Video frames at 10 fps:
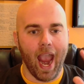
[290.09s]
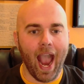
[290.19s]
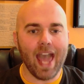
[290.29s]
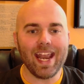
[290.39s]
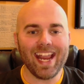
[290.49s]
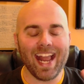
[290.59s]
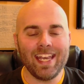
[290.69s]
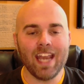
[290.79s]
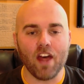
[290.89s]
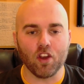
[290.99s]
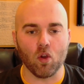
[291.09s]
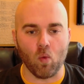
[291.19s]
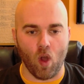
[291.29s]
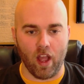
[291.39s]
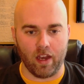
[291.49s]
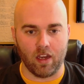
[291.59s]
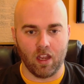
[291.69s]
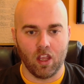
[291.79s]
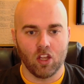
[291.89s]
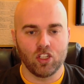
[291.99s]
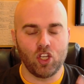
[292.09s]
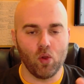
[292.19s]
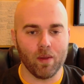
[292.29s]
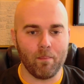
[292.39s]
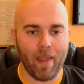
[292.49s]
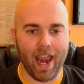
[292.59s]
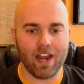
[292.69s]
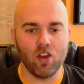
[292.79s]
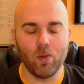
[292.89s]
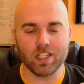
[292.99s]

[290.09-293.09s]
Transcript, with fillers: Adding another one to a man who